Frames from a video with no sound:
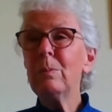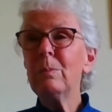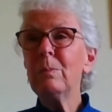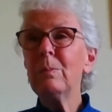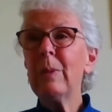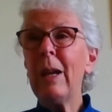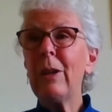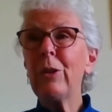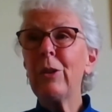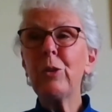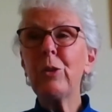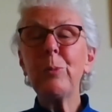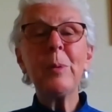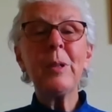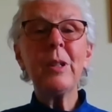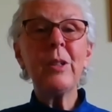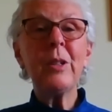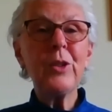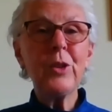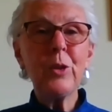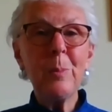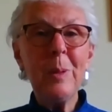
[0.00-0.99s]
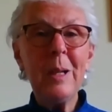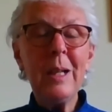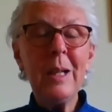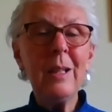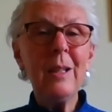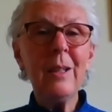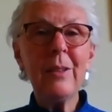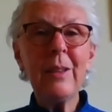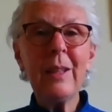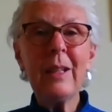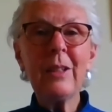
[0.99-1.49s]
spiritual path.
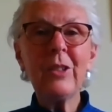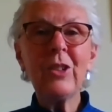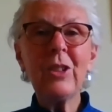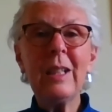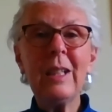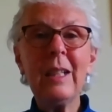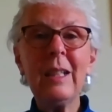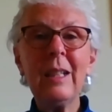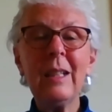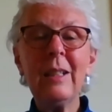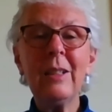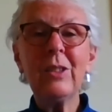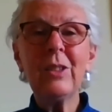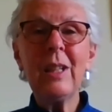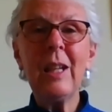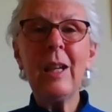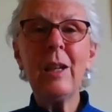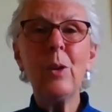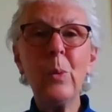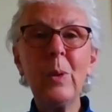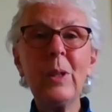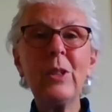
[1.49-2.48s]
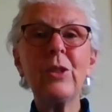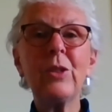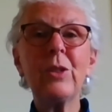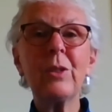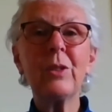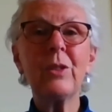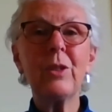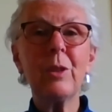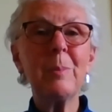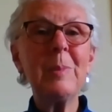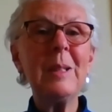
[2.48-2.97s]
Actually, is our wish
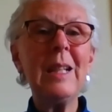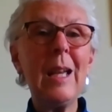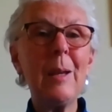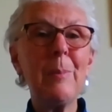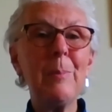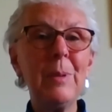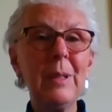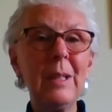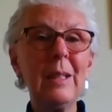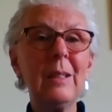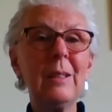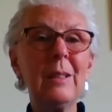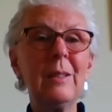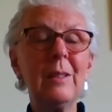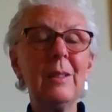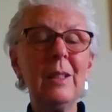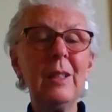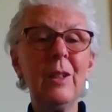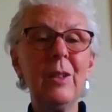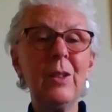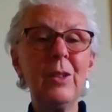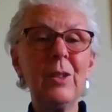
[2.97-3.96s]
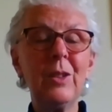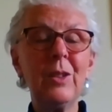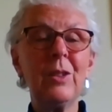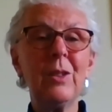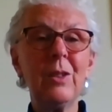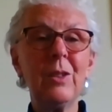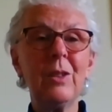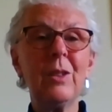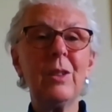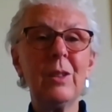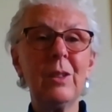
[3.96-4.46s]
to be happy and
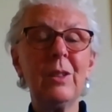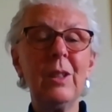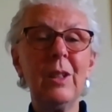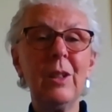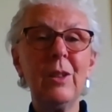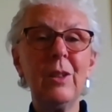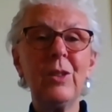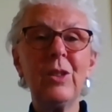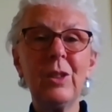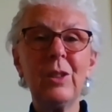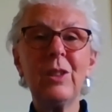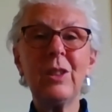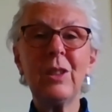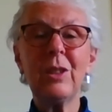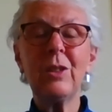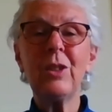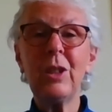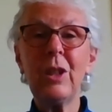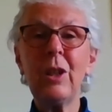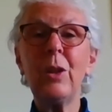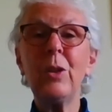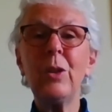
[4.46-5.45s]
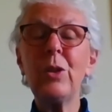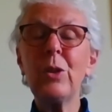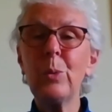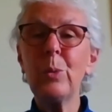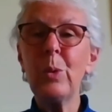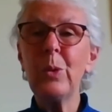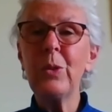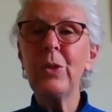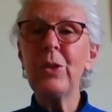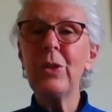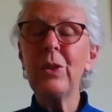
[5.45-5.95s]
to go
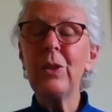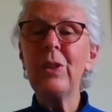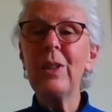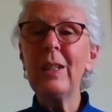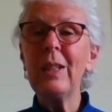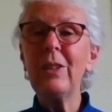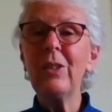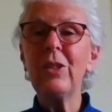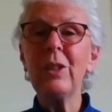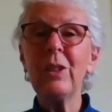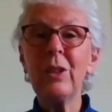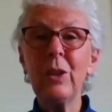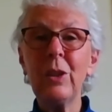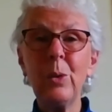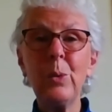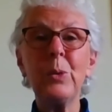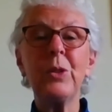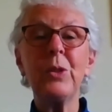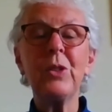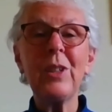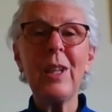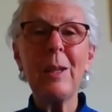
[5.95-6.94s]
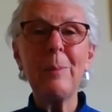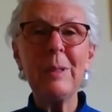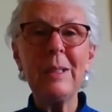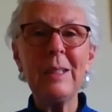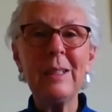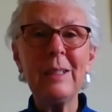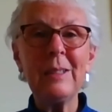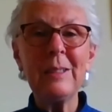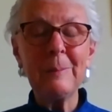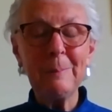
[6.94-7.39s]
towards the things that cause us happiness,